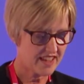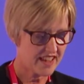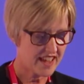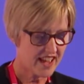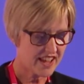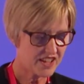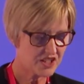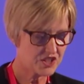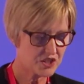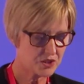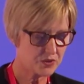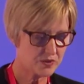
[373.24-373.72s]

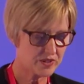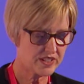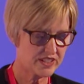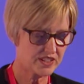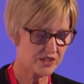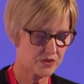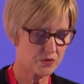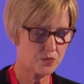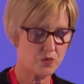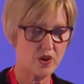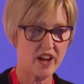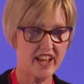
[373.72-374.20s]
And do it in
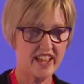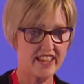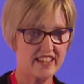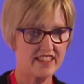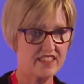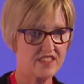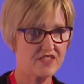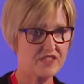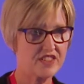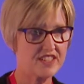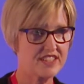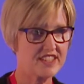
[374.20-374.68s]
a
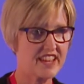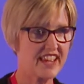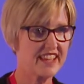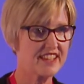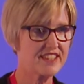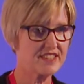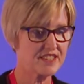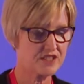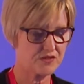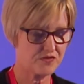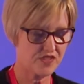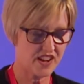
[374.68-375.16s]
way that
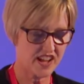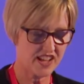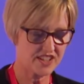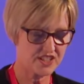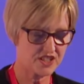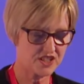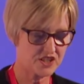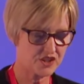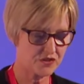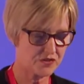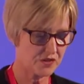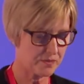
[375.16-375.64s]
takes
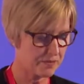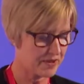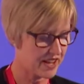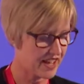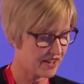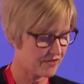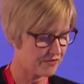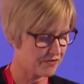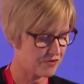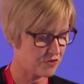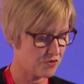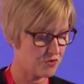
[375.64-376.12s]
advantage of a
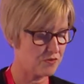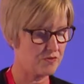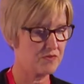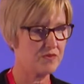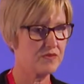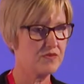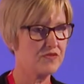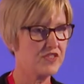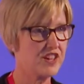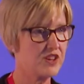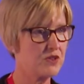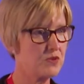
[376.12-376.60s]
platform
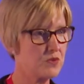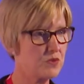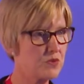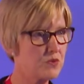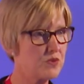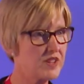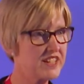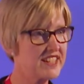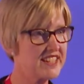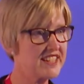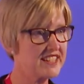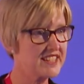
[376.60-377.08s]
that
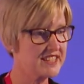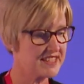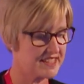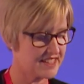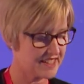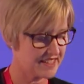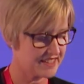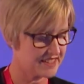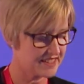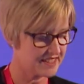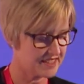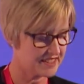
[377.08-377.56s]
already
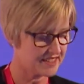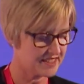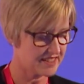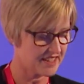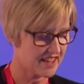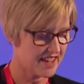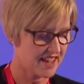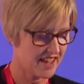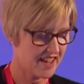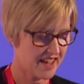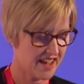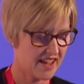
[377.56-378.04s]
exists
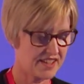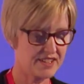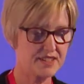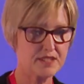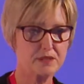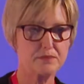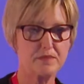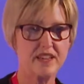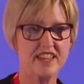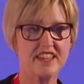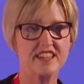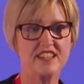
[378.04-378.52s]
and
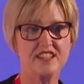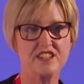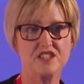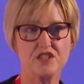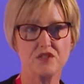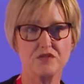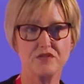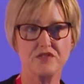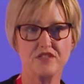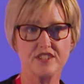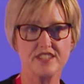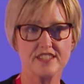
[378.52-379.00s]
is making a
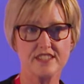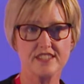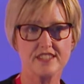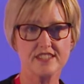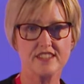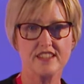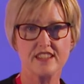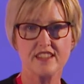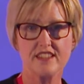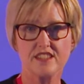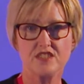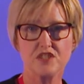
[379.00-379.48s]
difference
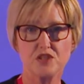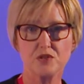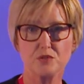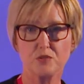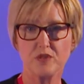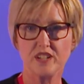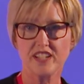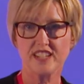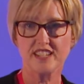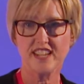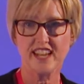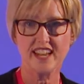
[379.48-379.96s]
to
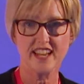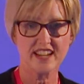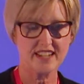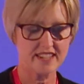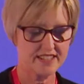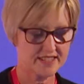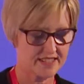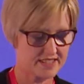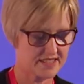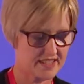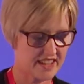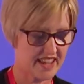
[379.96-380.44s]

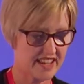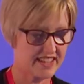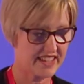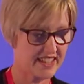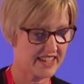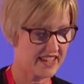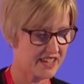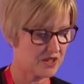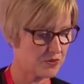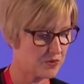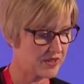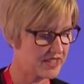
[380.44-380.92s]
retailers and
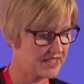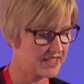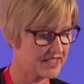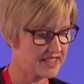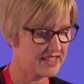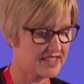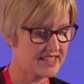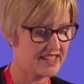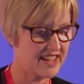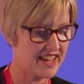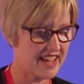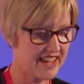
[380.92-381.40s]
Kiwis
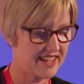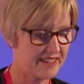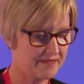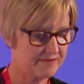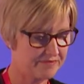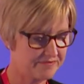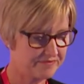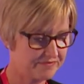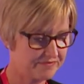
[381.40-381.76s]
today.